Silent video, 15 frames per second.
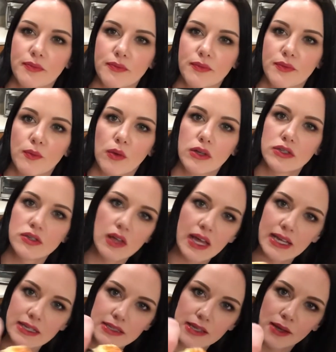Would you like
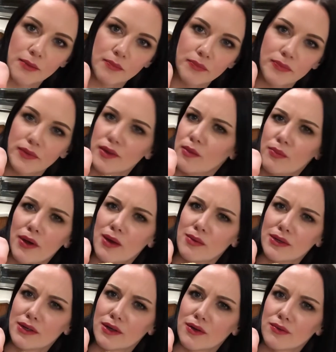some? You probably
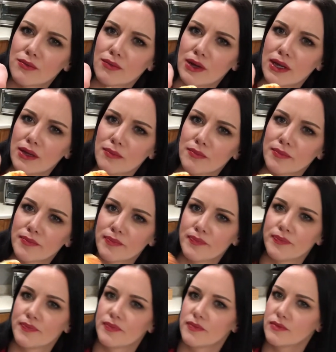don't, right?
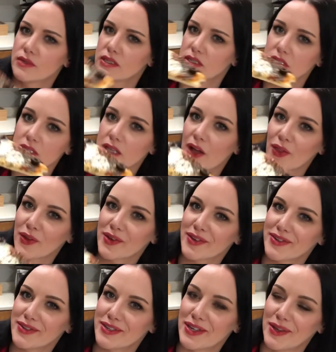Does this not look good to you?